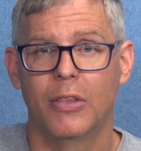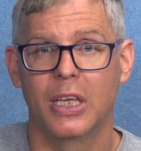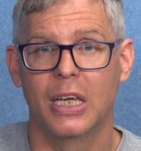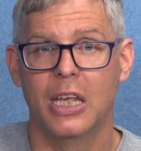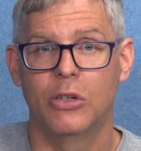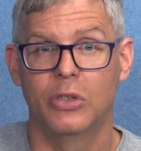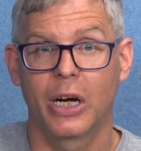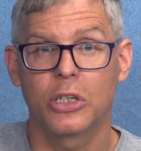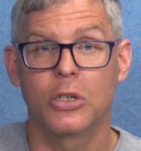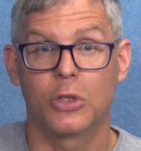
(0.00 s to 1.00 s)
The
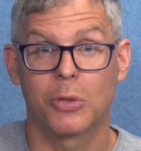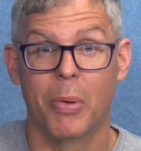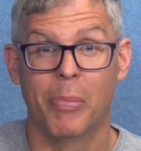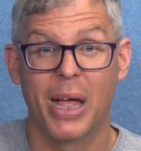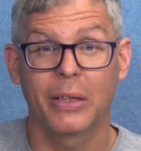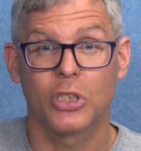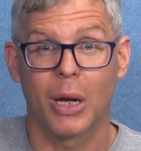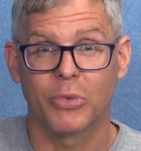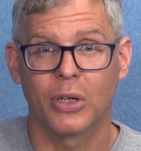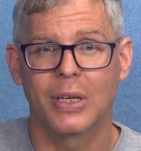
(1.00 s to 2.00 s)
Introduction to swiML
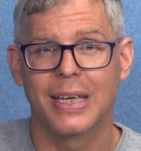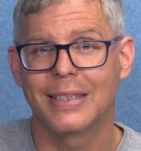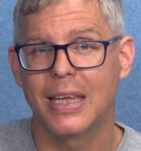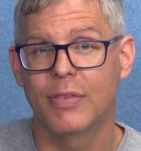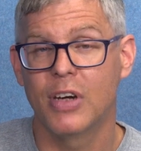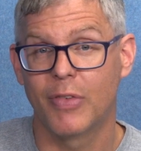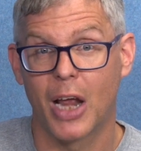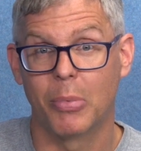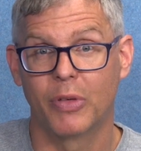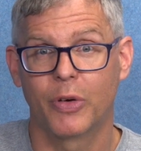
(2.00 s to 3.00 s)
chapter is even
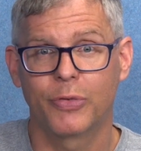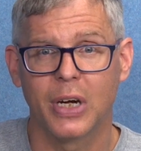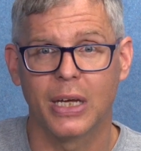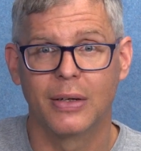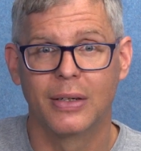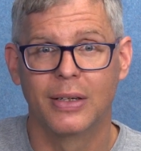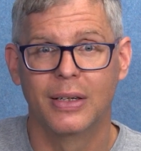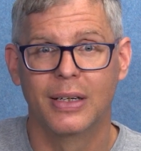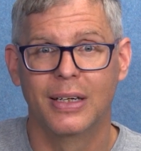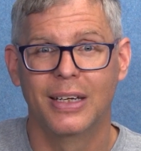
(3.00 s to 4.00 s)
available for free.
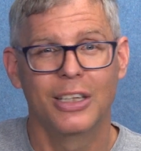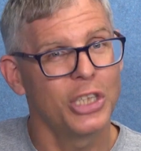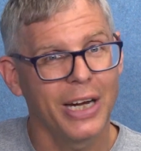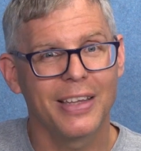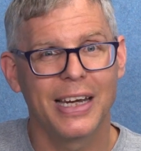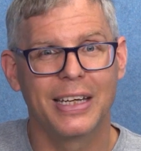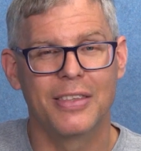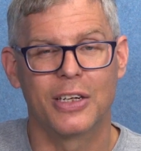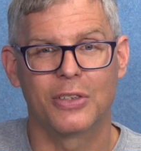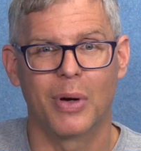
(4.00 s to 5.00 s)
Check the link
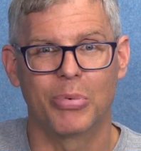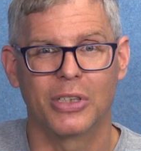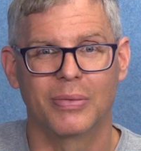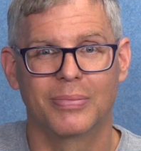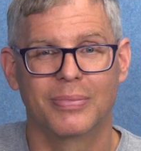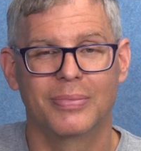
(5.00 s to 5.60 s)
in the description.